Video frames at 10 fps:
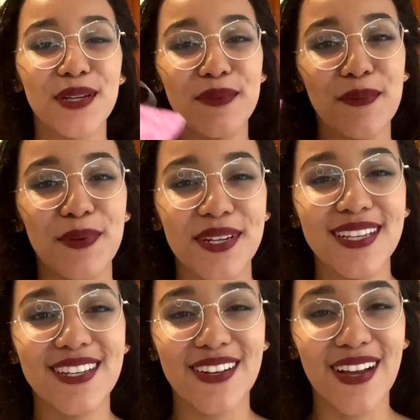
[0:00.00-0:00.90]
be putting
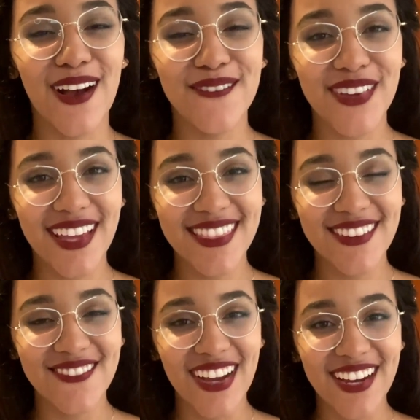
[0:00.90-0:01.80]
your cup in the
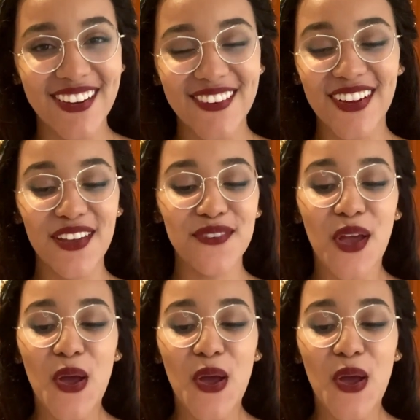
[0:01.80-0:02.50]
microwave